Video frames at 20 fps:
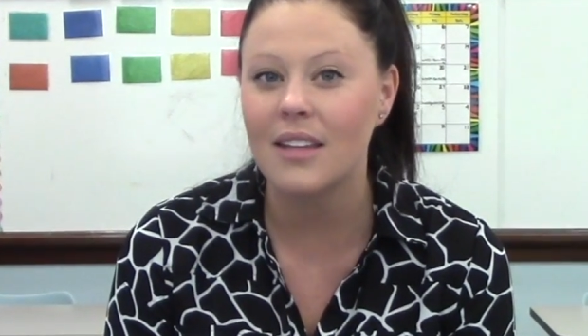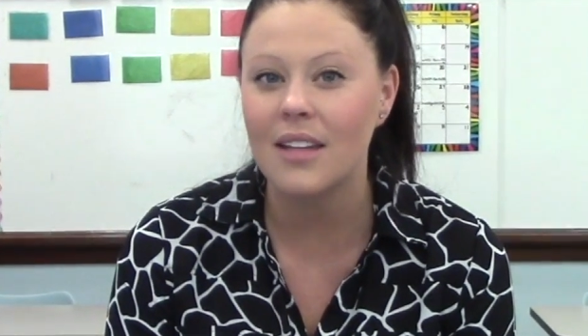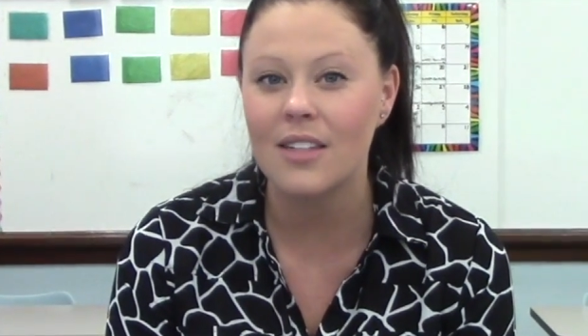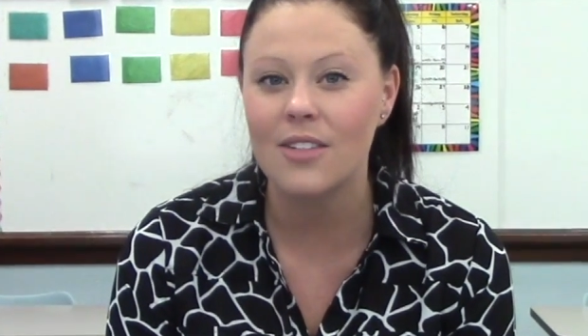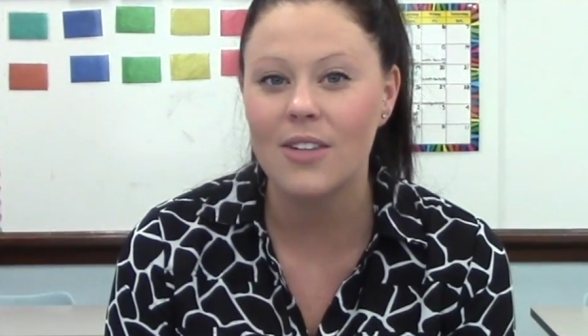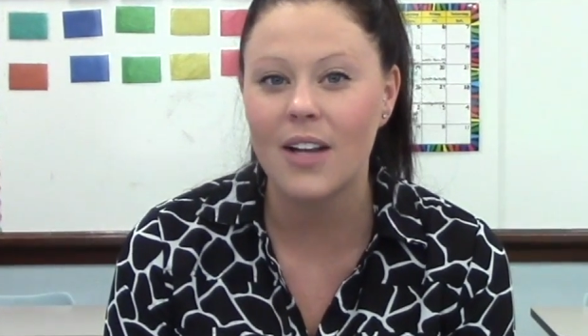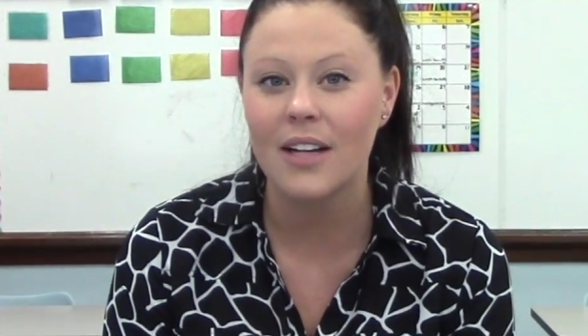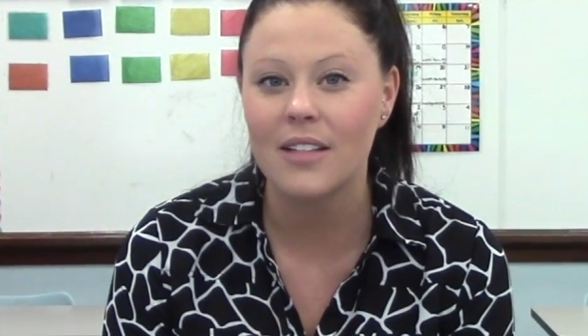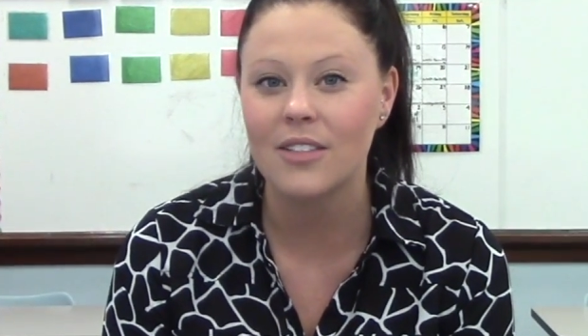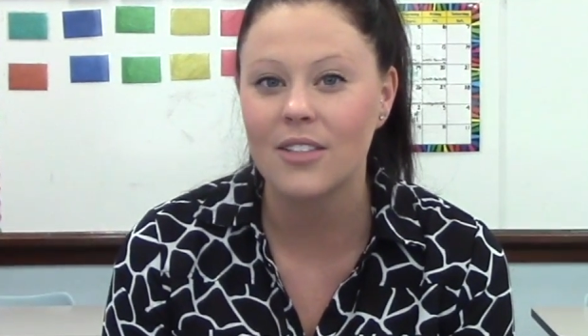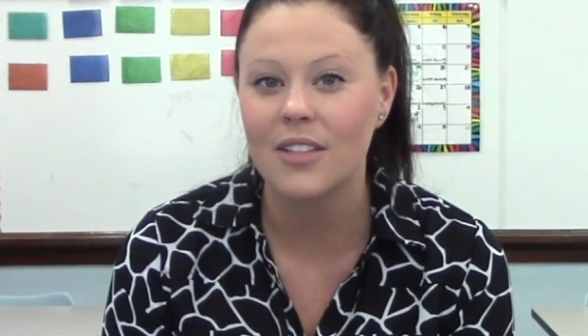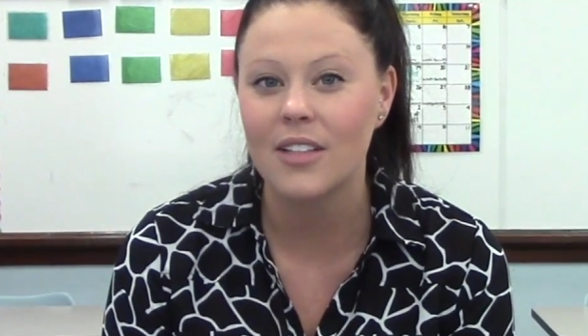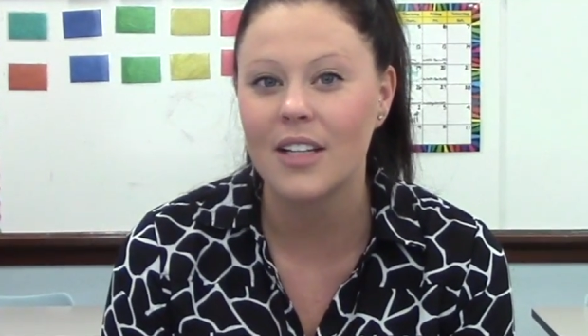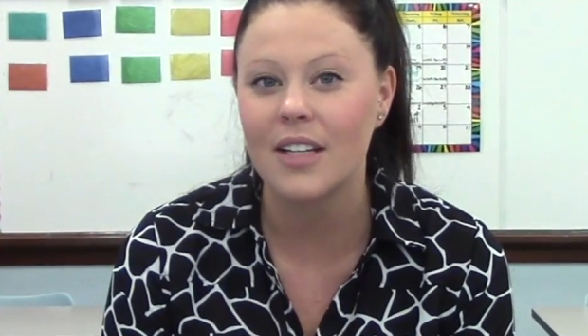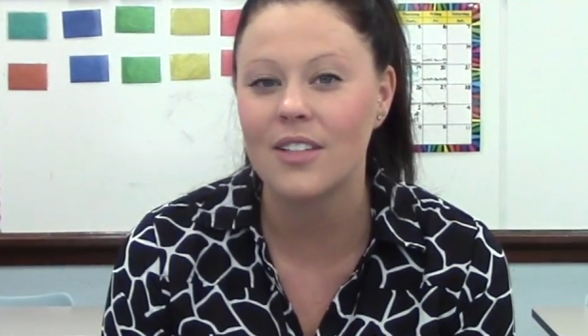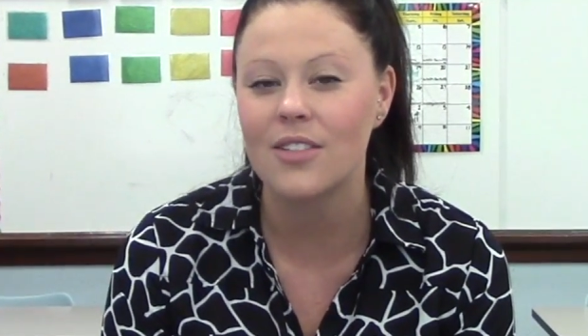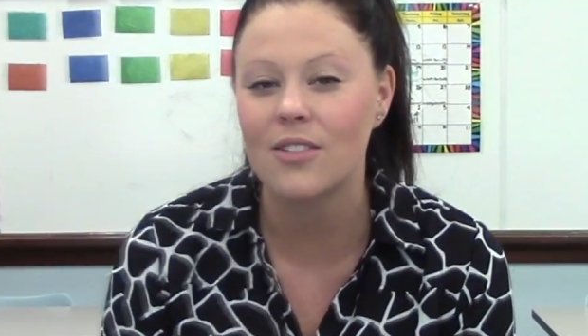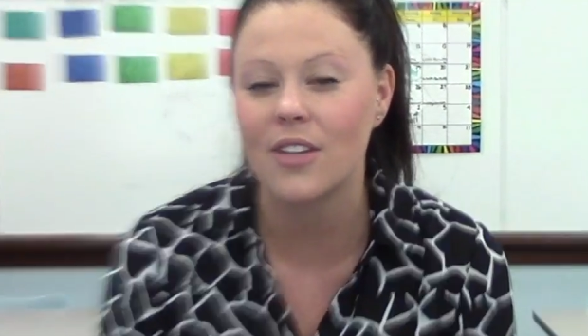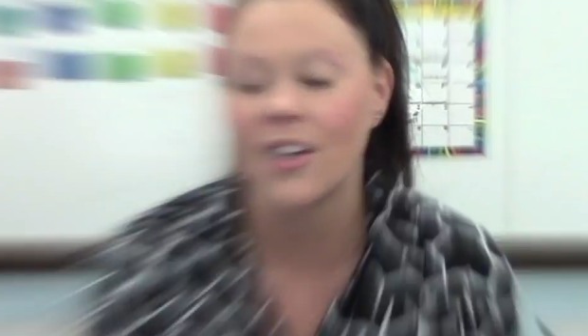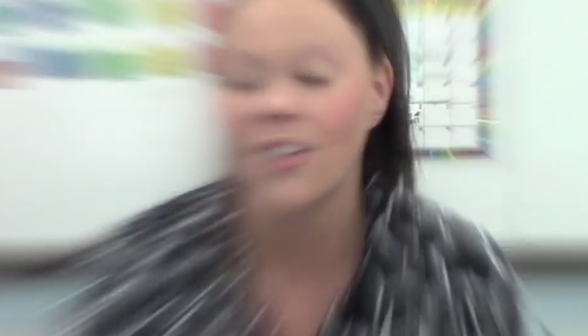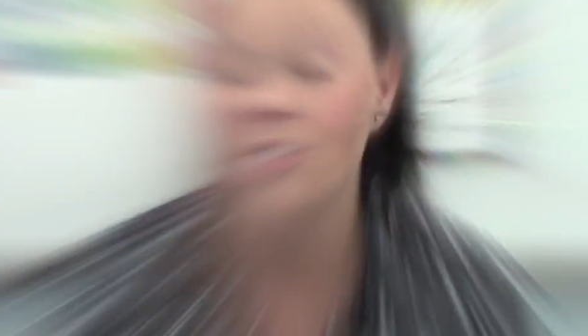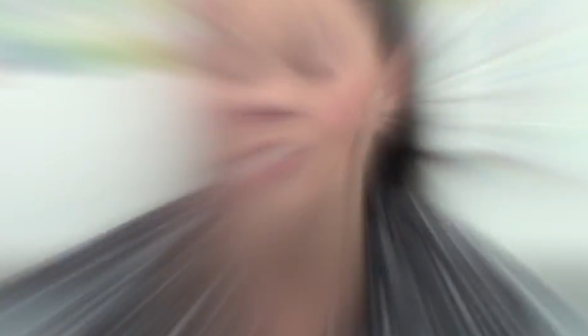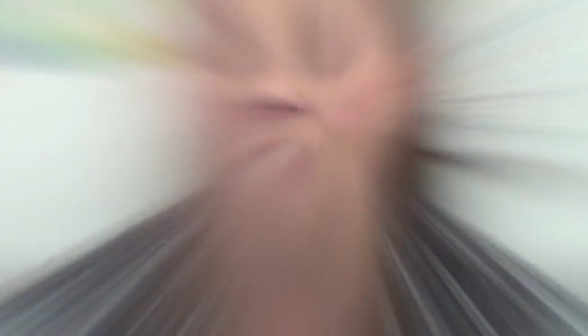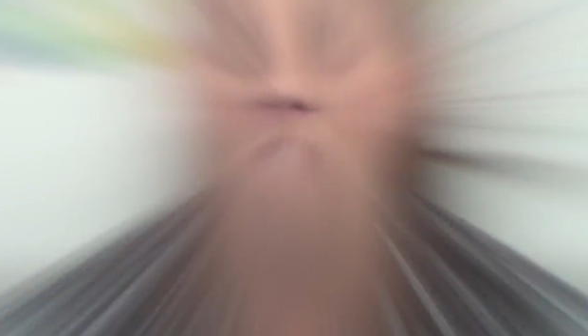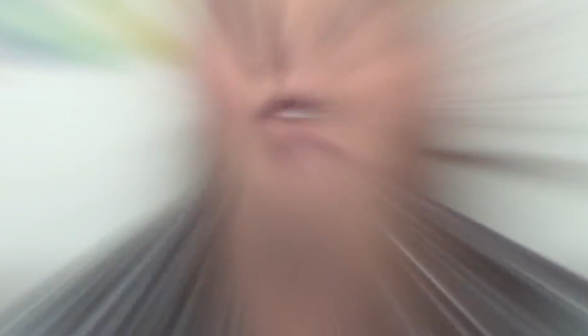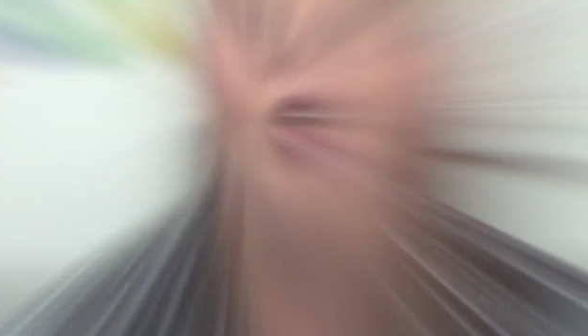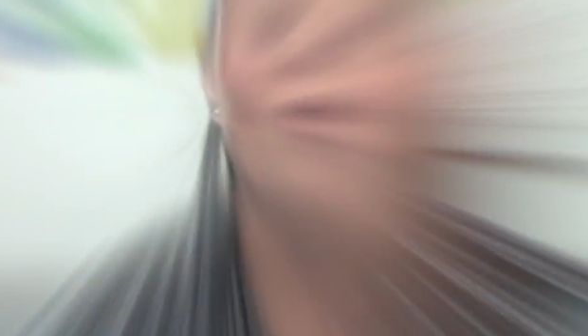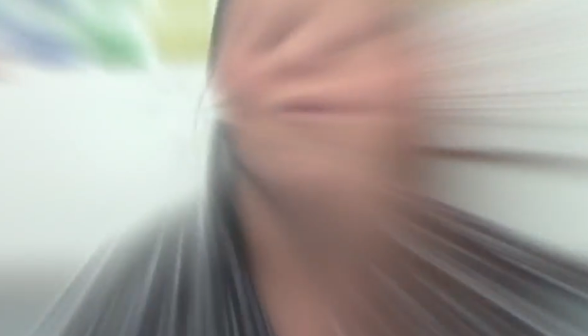direct instruction.